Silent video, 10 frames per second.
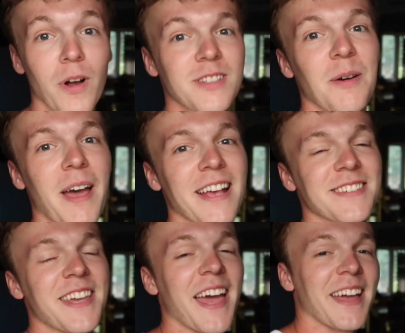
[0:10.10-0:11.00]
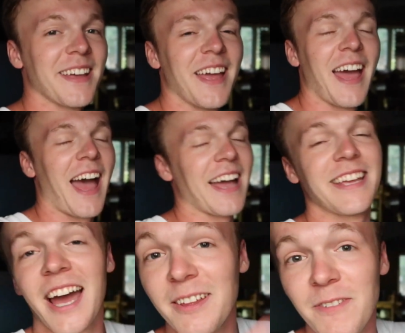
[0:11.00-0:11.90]
What's up, S gang? I
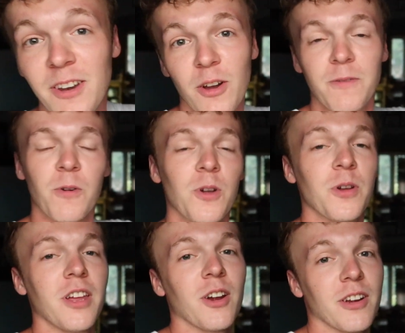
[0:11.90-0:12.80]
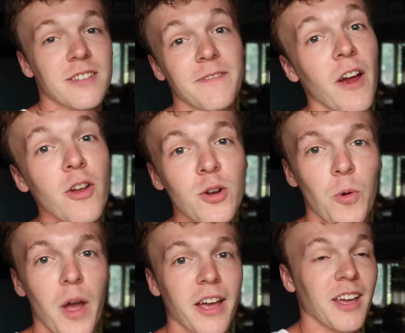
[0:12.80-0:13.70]
got a video for you here. It's very
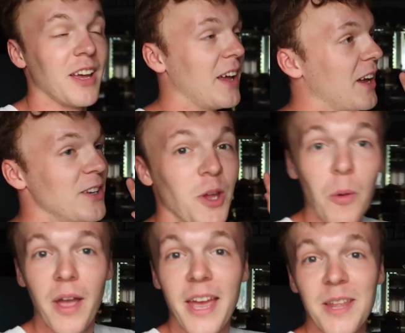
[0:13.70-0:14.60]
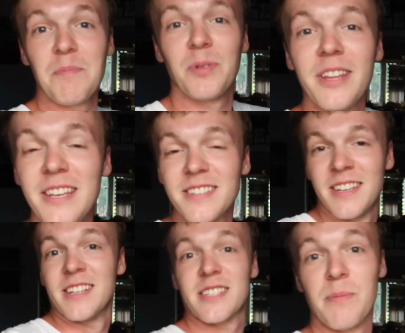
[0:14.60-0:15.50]
quick. Don't hate it, please.
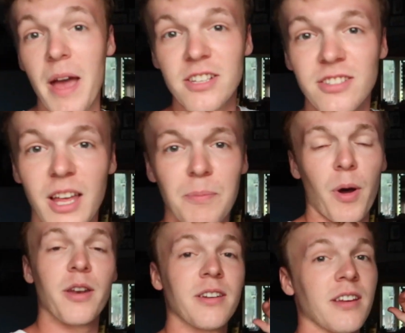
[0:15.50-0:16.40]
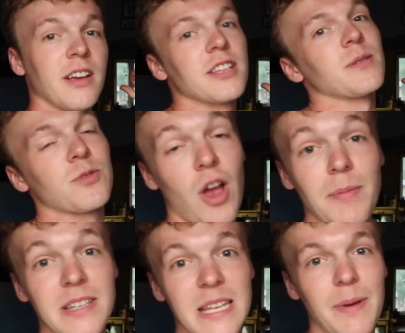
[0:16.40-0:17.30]
Smash the like button,
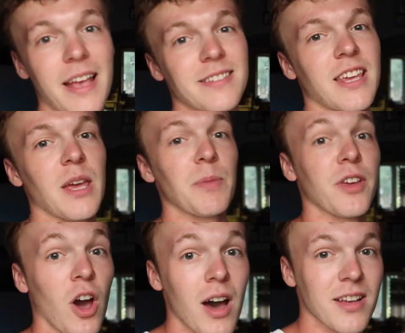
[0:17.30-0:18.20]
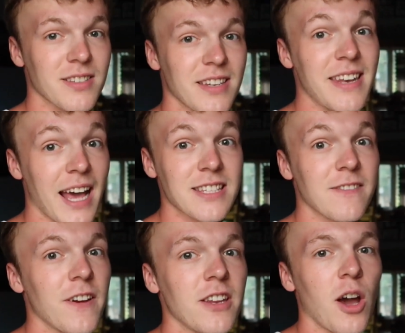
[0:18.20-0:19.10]
subscribe to Team S gang, because
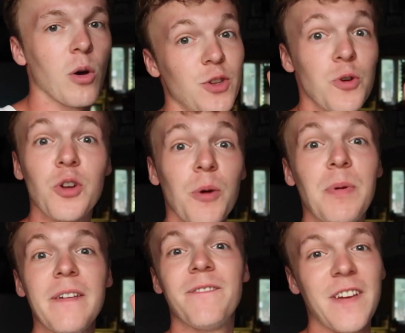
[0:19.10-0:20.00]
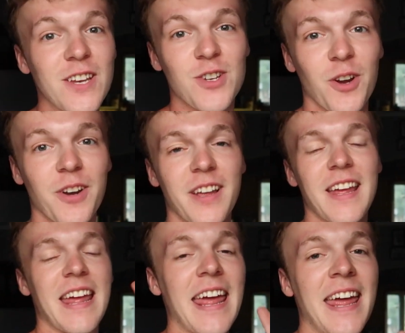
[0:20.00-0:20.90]
next video, you could be featured
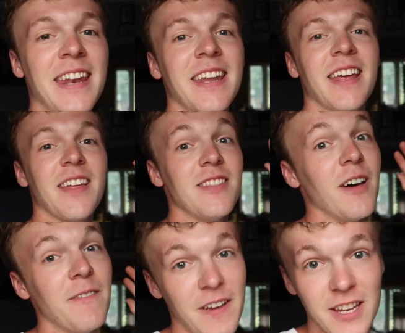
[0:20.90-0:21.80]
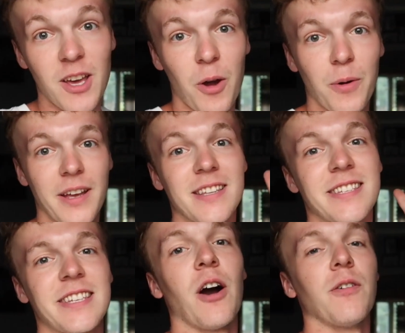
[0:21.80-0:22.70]
in the video
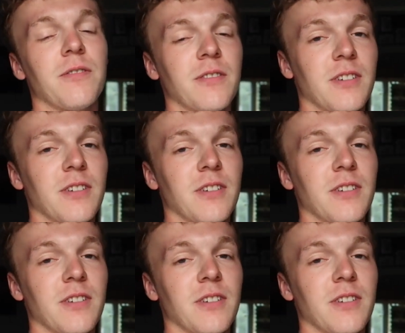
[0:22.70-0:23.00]
itself.